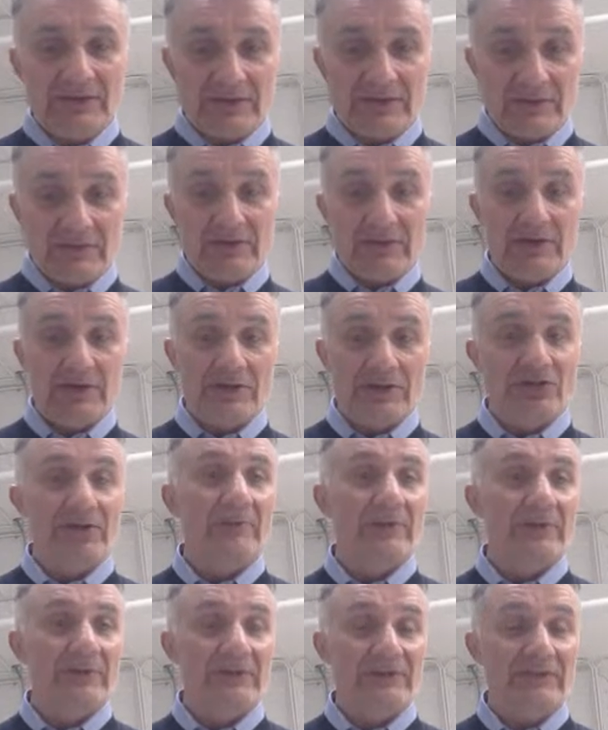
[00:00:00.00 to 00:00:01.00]
the
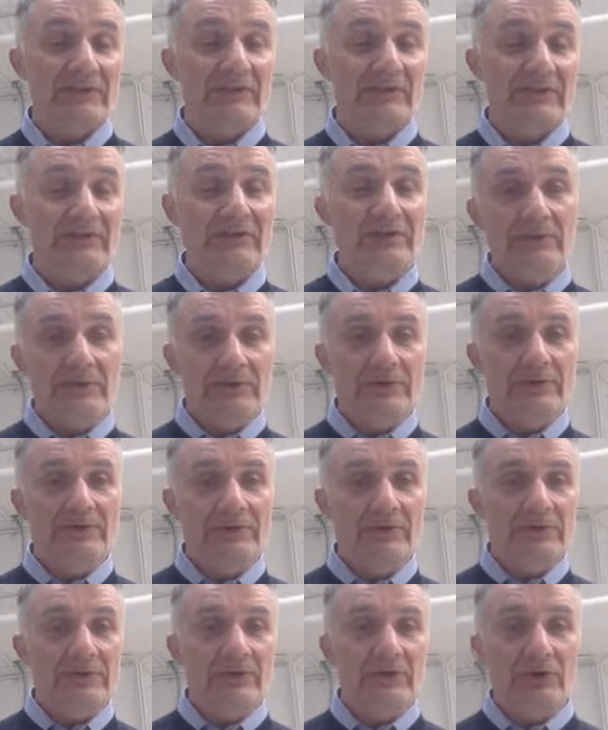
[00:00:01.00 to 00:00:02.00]
chatbot assistant that we use
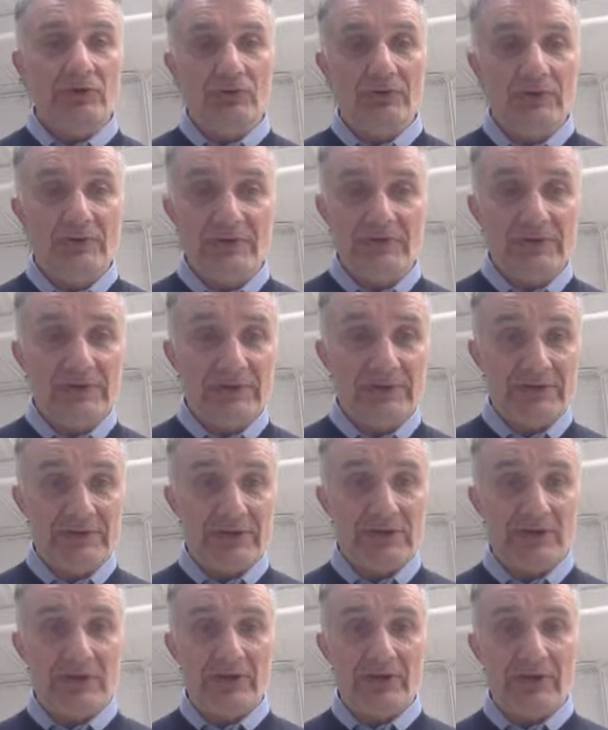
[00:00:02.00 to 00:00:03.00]
for the
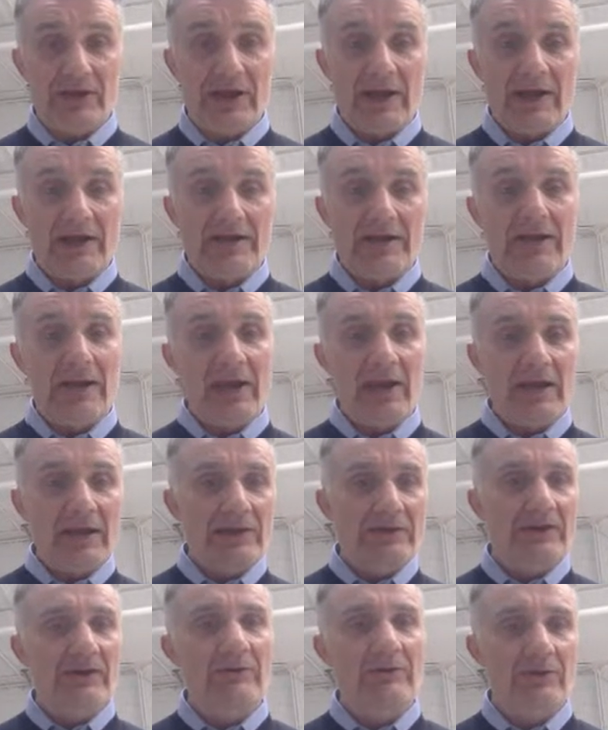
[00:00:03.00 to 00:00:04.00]
universalization AI,
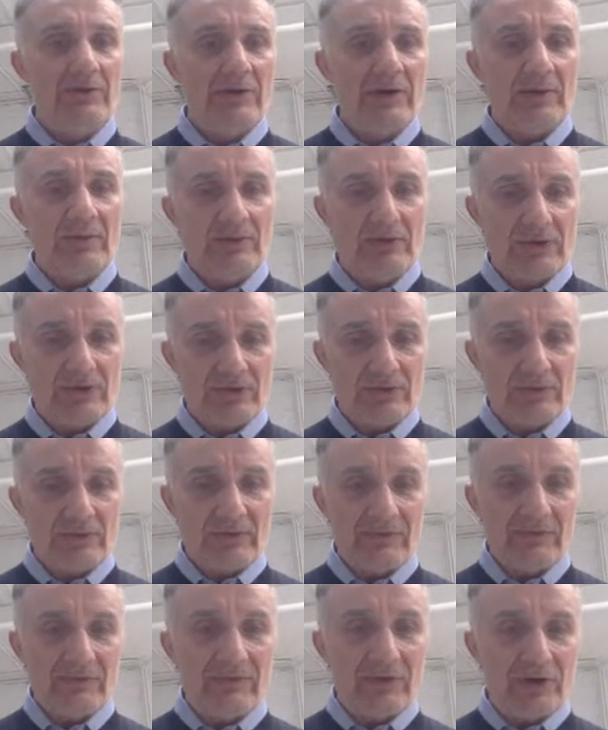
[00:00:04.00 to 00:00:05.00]
and our collaboration
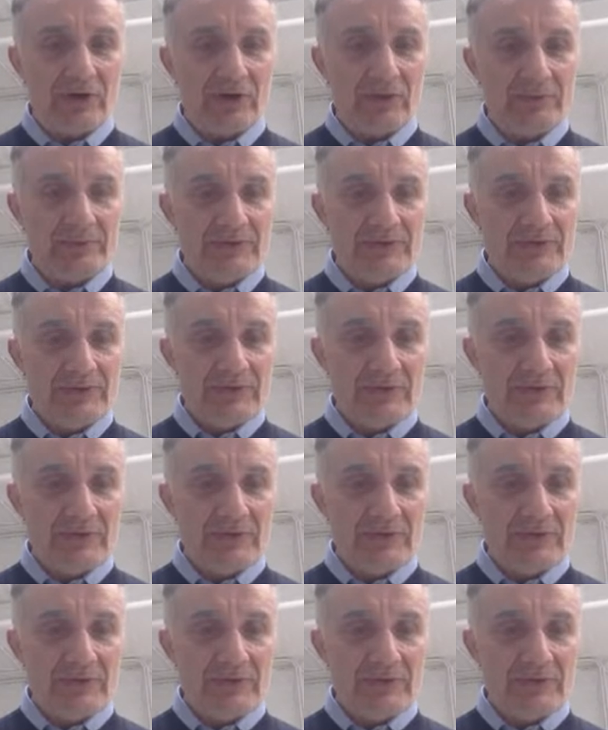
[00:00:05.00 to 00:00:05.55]
with Forbes.